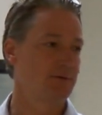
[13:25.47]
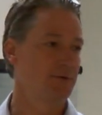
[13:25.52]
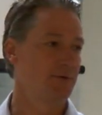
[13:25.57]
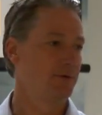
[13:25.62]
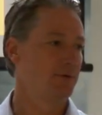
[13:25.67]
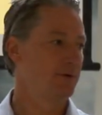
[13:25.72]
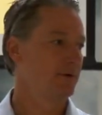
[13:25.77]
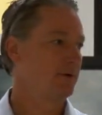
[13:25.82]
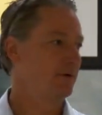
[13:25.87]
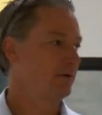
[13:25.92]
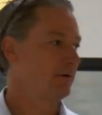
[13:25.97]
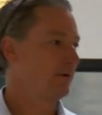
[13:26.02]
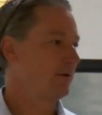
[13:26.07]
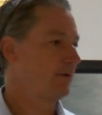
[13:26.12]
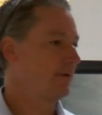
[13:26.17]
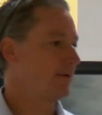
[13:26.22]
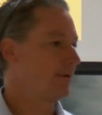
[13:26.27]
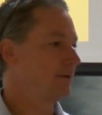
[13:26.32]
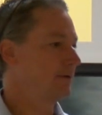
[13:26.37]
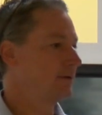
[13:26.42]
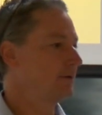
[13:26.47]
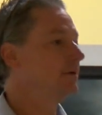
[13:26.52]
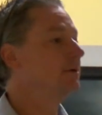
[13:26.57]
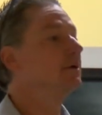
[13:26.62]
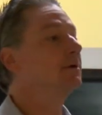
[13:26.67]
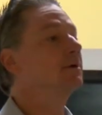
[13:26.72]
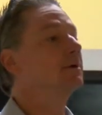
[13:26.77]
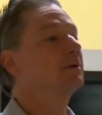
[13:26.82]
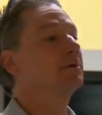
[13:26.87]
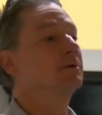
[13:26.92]
Emotions about
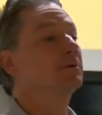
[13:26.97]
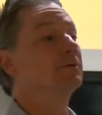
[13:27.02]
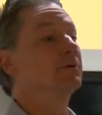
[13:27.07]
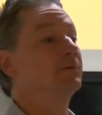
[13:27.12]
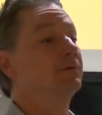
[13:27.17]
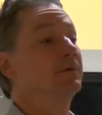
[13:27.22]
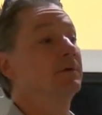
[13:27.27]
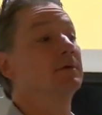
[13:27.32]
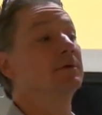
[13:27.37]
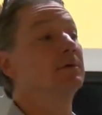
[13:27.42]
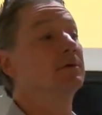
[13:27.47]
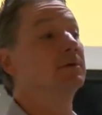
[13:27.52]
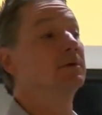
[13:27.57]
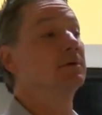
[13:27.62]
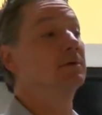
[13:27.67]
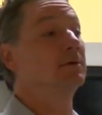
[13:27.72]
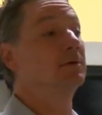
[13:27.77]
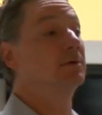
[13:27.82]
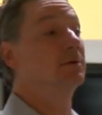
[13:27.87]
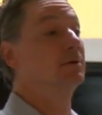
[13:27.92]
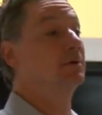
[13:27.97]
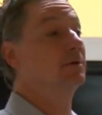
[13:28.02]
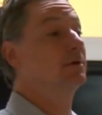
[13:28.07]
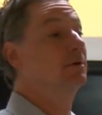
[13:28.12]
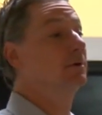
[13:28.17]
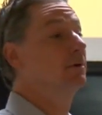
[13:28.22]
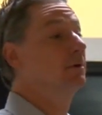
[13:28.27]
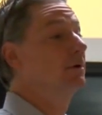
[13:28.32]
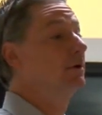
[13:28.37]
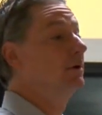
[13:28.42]
children. What's that? Emotions
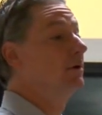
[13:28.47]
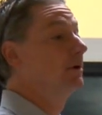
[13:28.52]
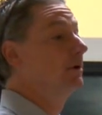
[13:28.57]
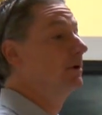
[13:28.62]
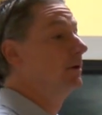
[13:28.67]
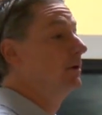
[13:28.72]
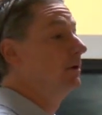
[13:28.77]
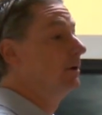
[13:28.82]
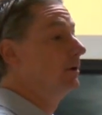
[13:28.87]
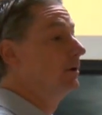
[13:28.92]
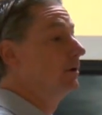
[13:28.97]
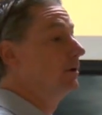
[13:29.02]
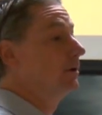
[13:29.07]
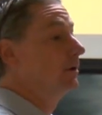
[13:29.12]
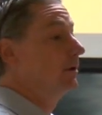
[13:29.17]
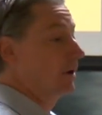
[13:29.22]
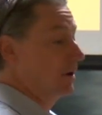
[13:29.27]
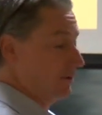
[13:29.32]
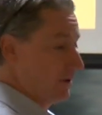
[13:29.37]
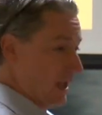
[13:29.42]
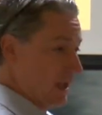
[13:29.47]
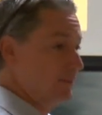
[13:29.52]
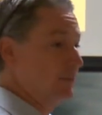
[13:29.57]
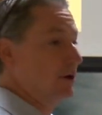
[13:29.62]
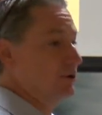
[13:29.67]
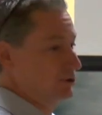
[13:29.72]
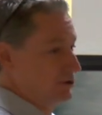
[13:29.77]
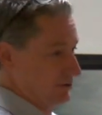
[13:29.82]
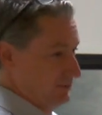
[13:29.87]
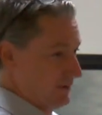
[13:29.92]
about their family and children. Okay,
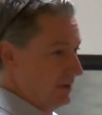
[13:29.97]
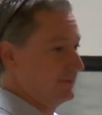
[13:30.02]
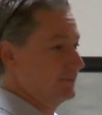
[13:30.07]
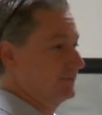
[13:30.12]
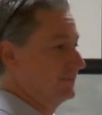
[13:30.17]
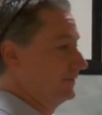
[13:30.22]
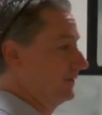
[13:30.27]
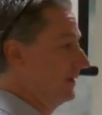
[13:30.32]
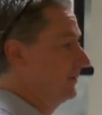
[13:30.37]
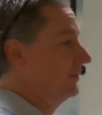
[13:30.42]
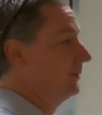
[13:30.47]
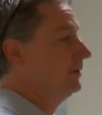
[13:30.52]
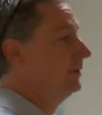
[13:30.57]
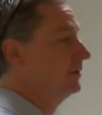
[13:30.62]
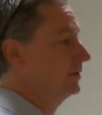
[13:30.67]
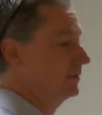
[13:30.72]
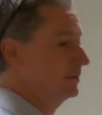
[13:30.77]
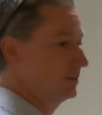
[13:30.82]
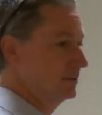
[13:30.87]
emotions about their family.